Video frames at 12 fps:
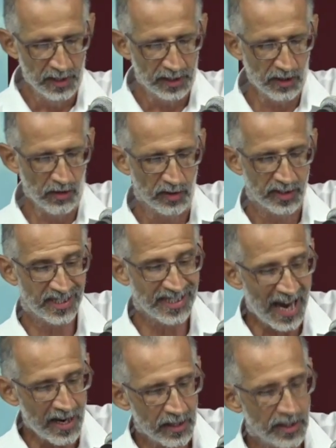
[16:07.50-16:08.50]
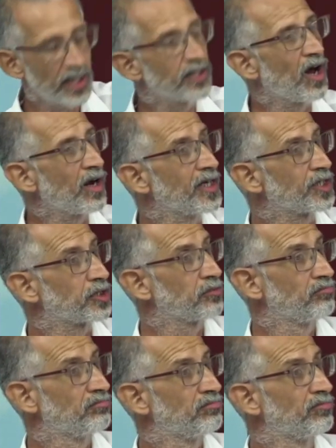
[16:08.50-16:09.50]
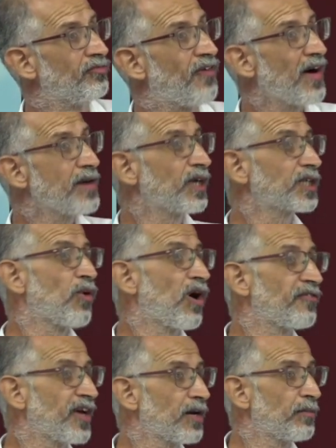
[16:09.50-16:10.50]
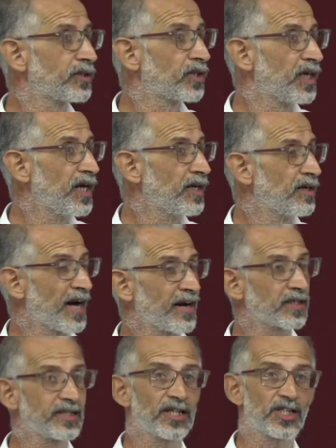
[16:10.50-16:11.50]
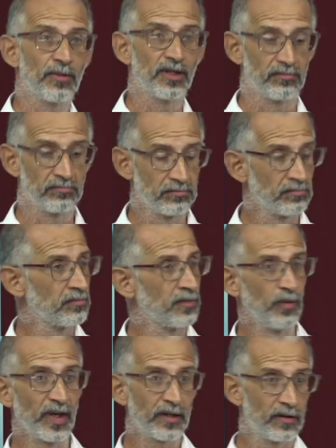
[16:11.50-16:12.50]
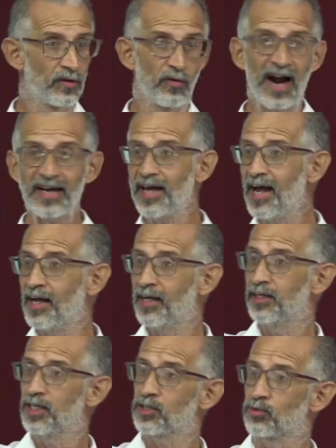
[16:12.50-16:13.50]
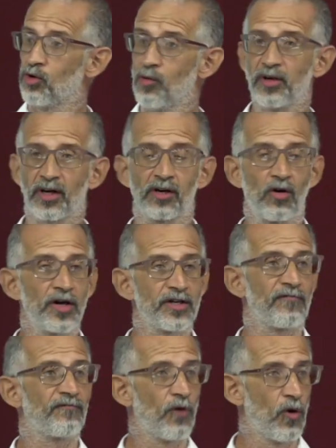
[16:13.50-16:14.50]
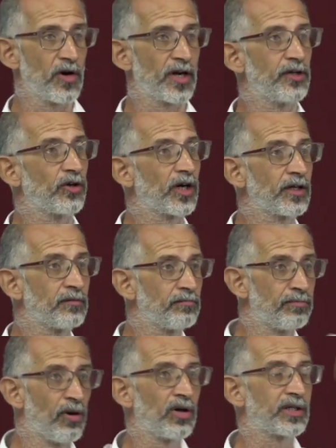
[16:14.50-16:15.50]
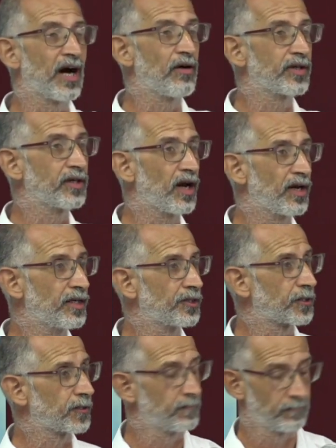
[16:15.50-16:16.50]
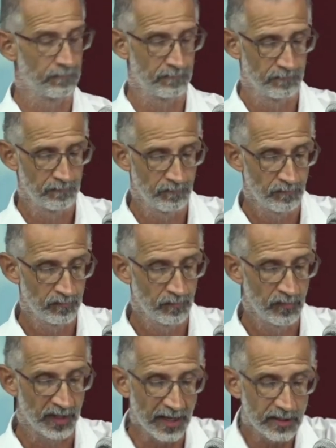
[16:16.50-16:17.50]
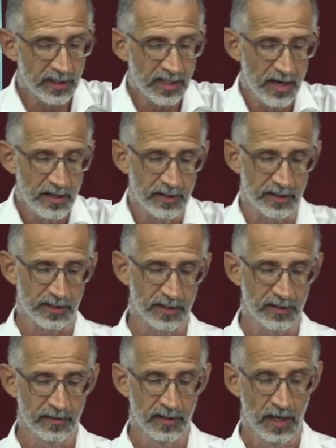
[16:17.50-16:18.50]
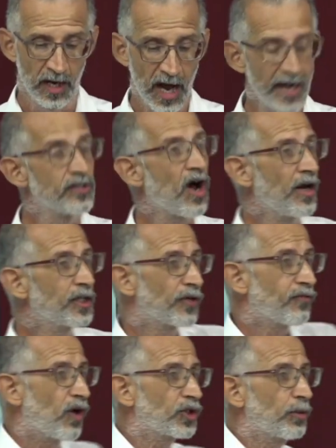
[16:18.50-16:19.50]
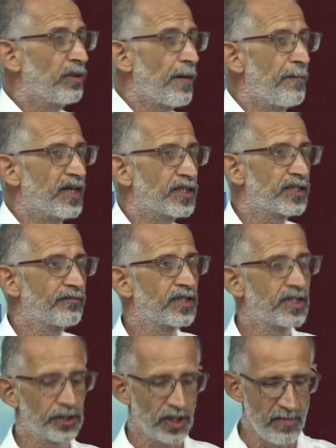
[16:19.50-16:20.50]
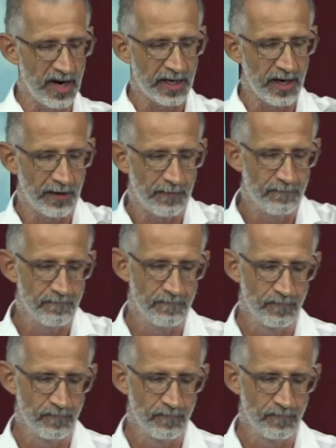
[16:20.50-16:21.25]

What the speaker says: So, science and knowledge. Very much more available today and accessible. Right here in this room, you can go on your phone and you can pull down the knowledge. Get the science. And knowledge, of course, should be the basis of decision-making.